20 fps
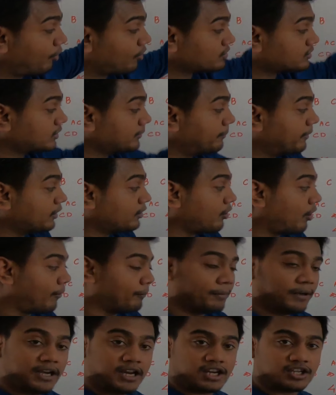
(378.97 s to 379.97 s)
possible
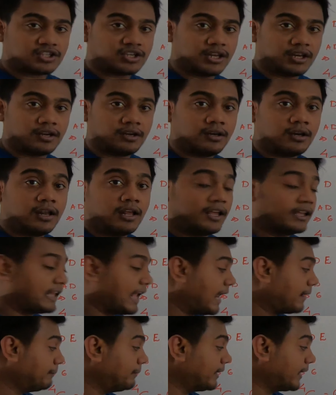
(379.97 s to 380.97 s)
combination
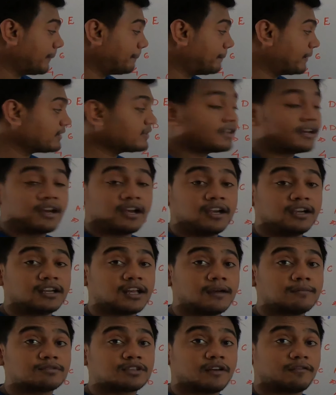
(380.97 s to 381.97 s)
can be represented in
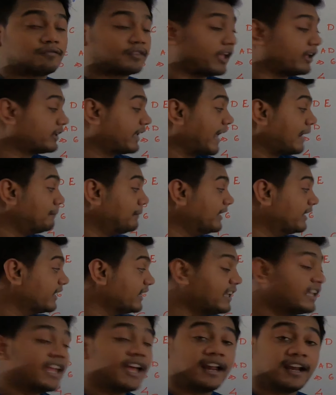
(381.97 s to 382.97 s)
terms of, can be
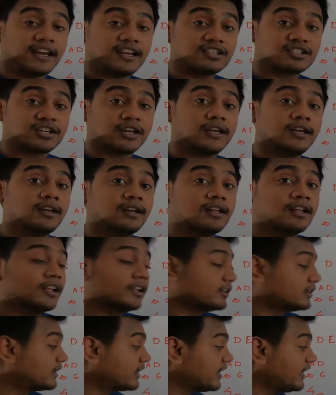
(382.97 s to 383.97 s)
rearranged in
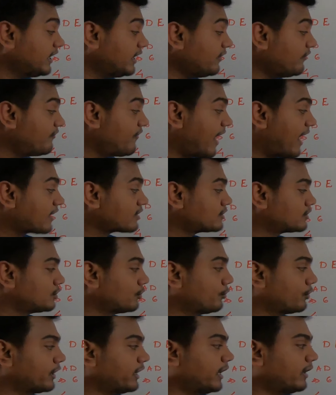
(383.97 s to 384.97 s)
3
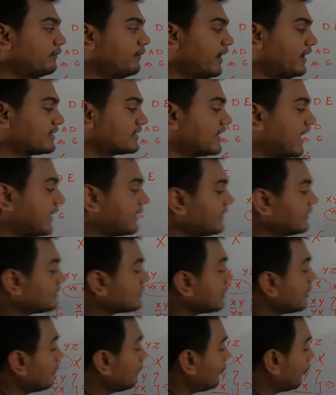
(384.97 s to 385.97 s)
factorial ways. That
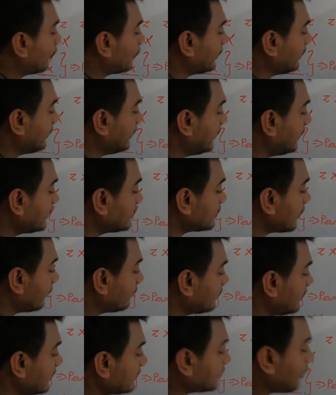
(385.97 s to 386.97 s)
is, for each
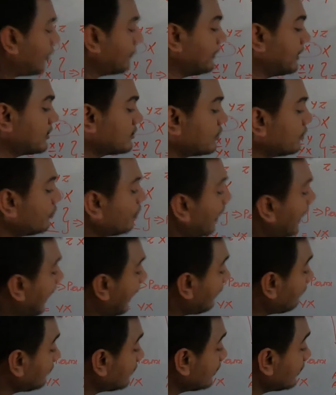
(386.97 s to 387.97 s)
of these combinations you
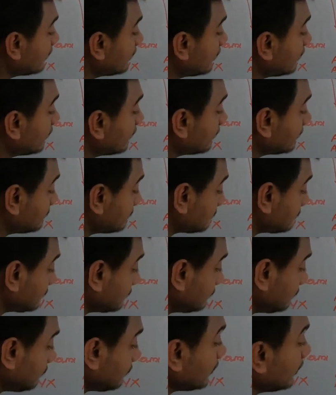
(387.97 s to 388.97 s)
have
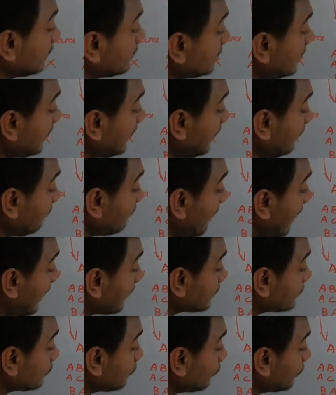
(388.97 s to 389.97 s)
3
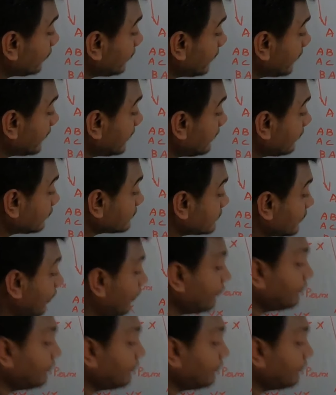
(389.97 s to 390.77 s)
factorials